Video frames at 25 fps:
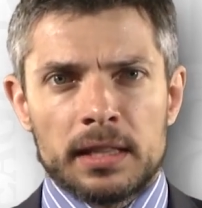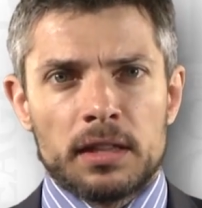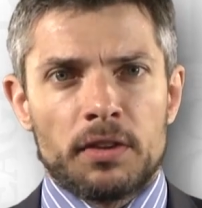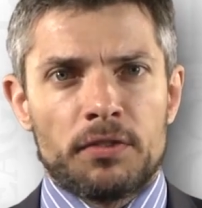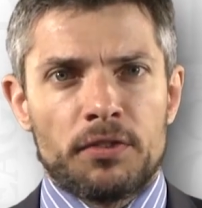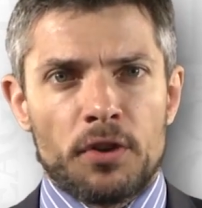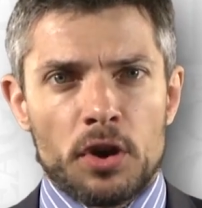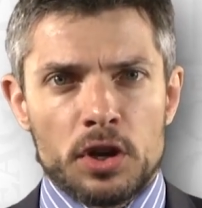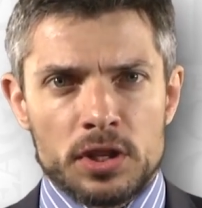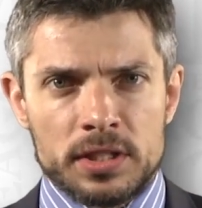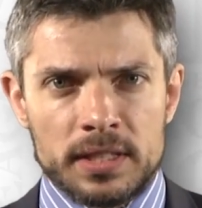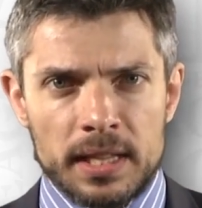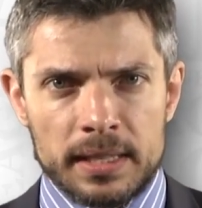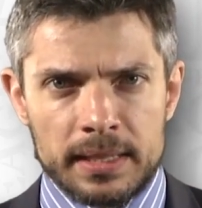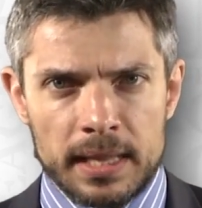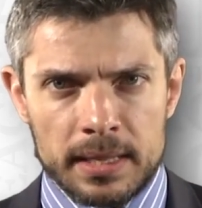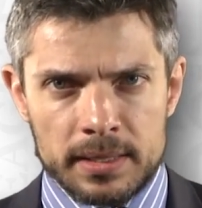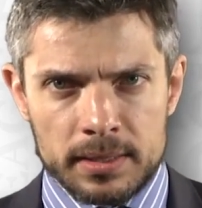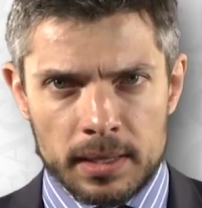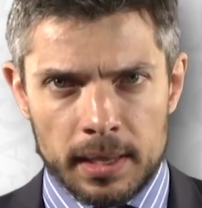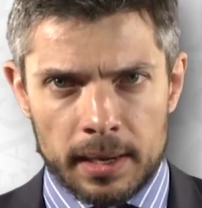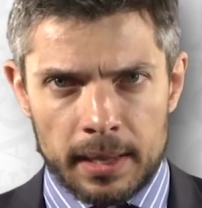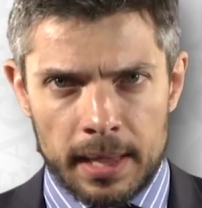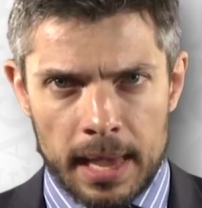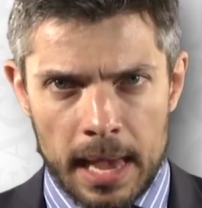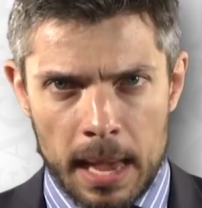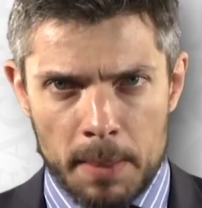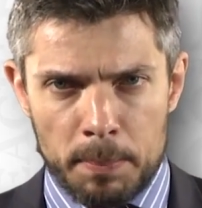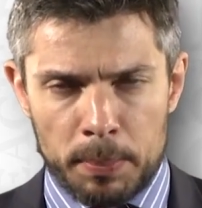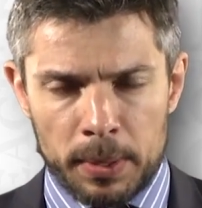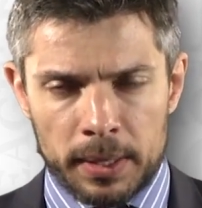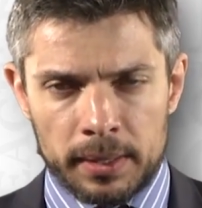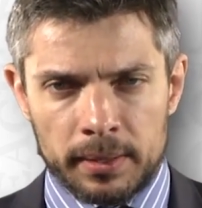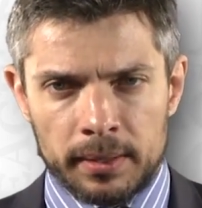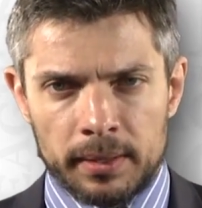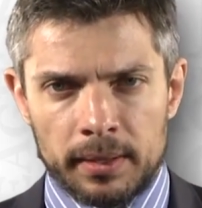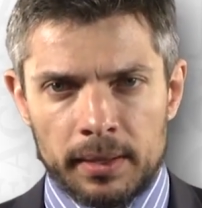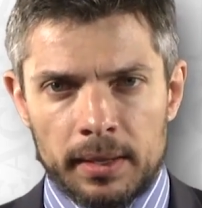the first thing that's going to
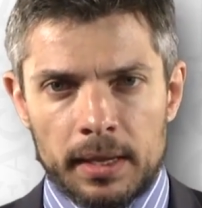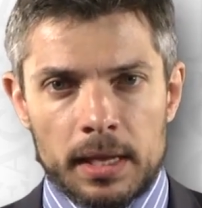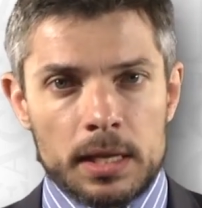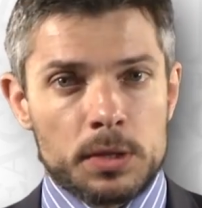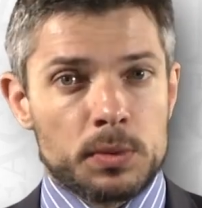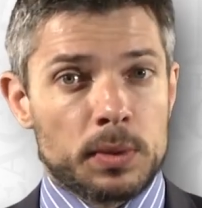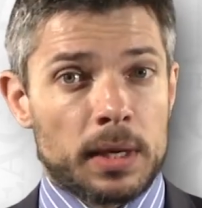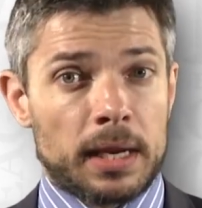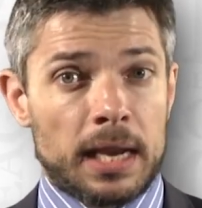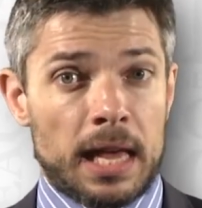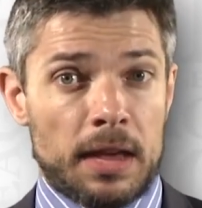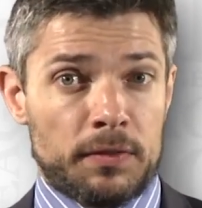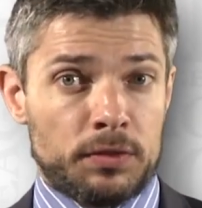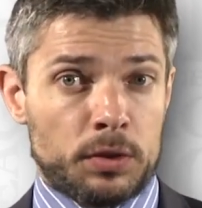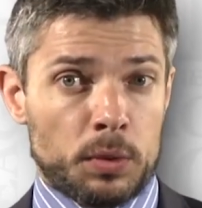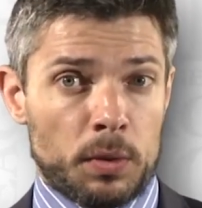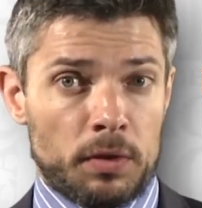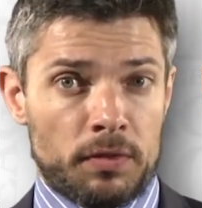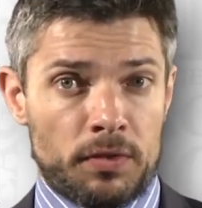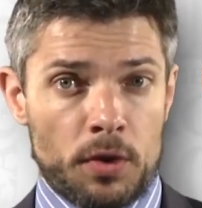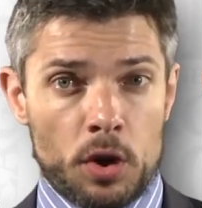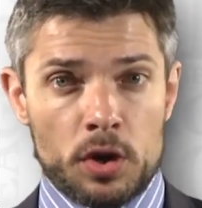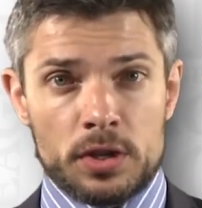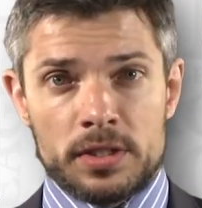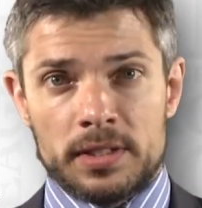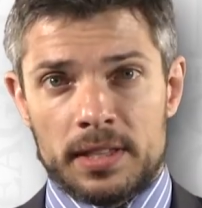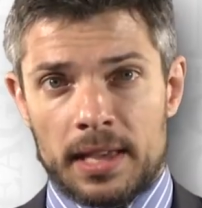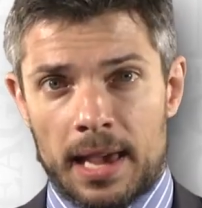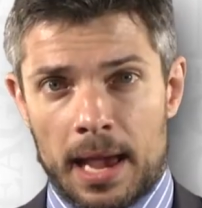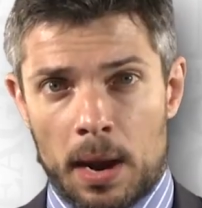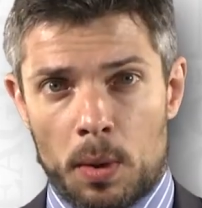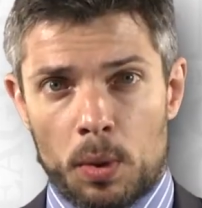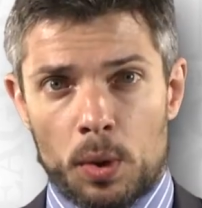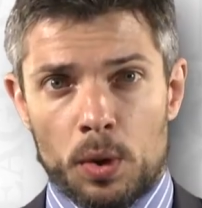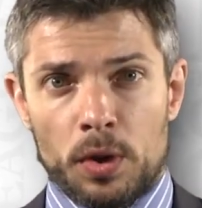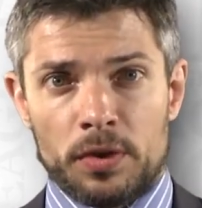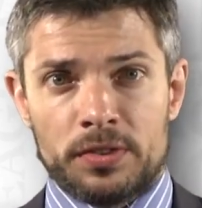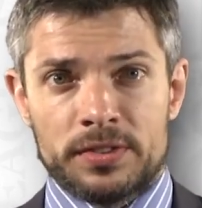happen is we're going to have to reverse the
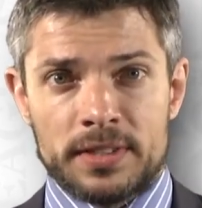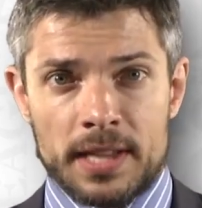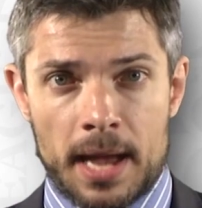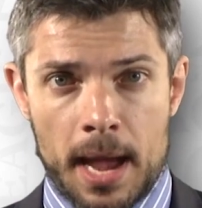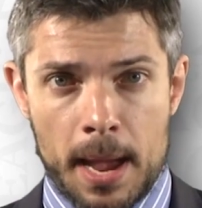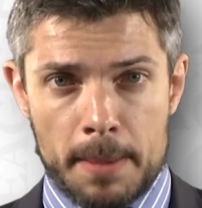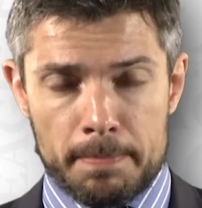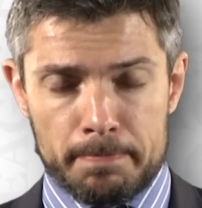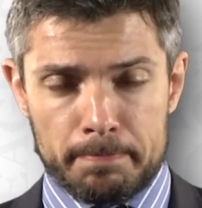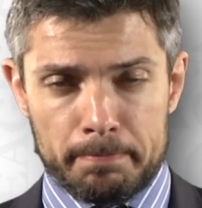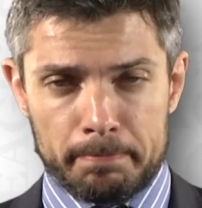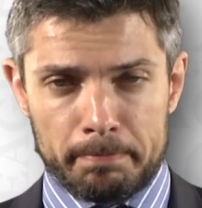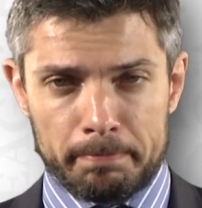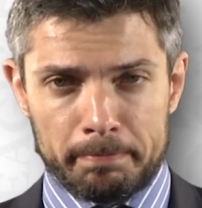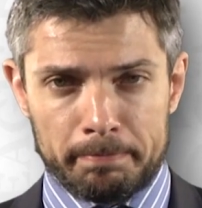arrow of time.